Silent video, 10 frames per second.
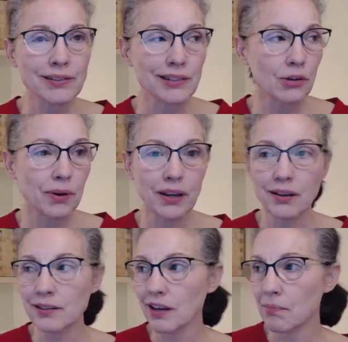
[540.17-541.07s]
is nobody
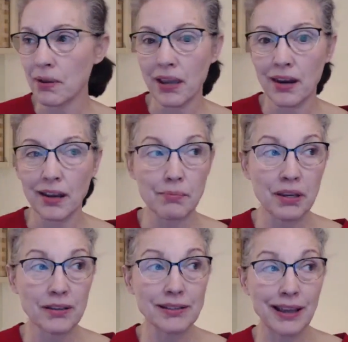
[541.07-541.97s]
else in a panic?
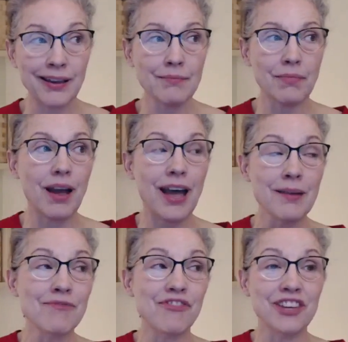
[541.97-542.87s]
Because I'm
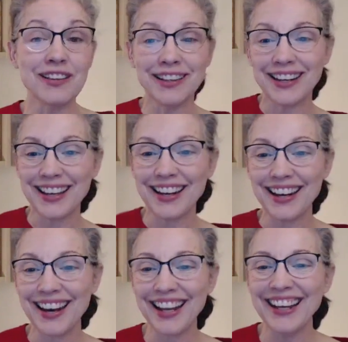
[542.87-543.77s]
I'm feeling
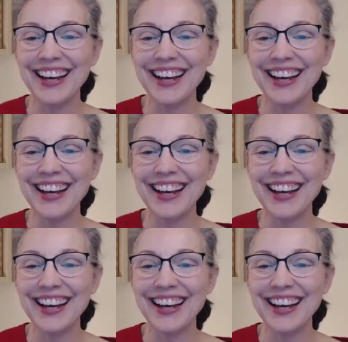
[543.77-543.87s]
it.